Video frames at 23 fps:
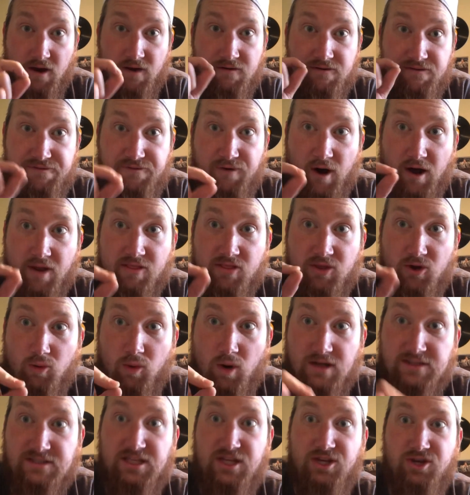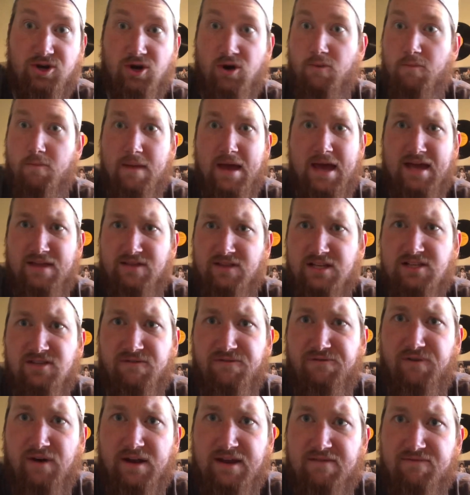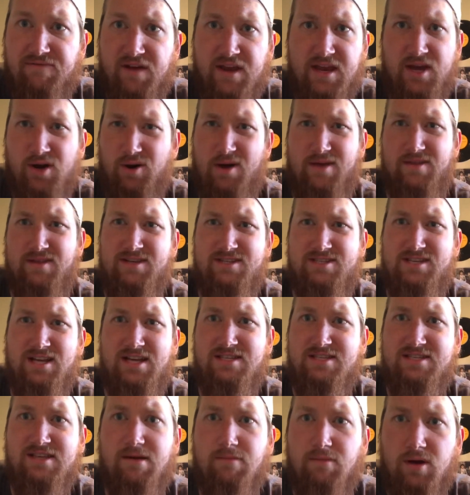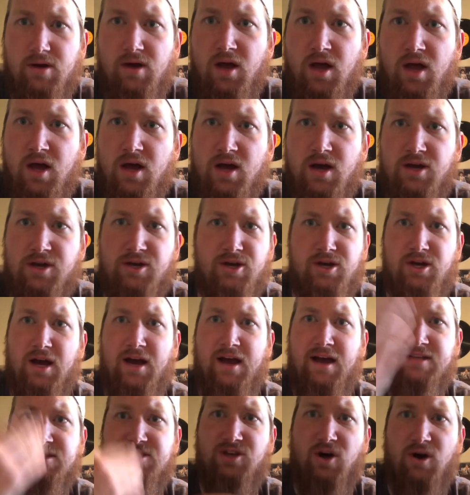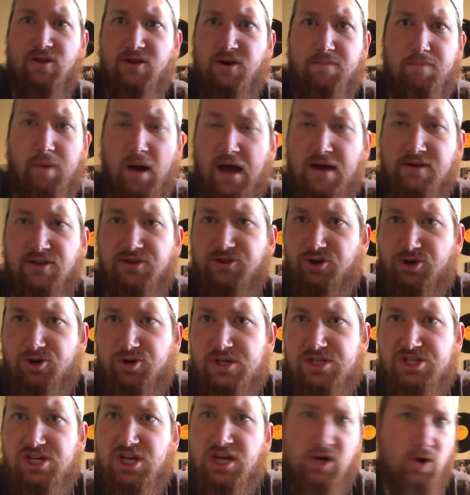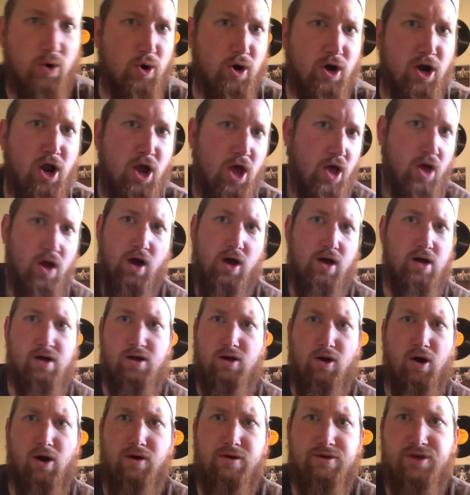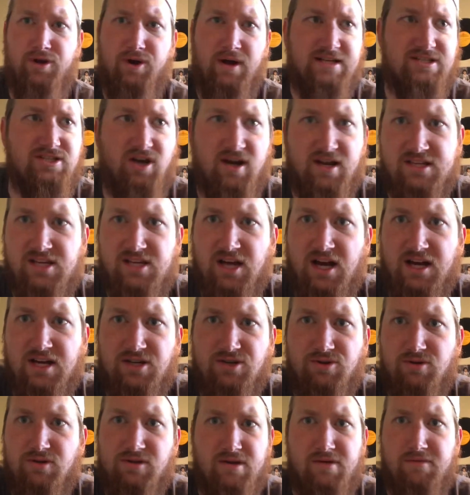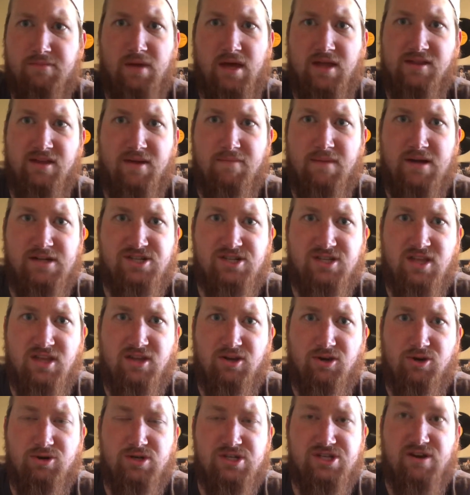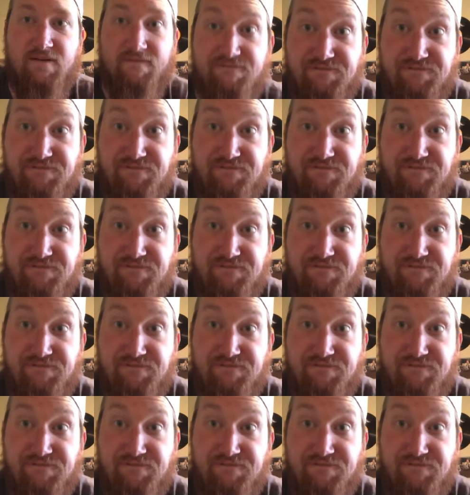Fund the ones that you go, man, that's a funny video. And they said something, I saw in their bio that they're Christian. Or, I started talking to them and they mentioned that they're Christian.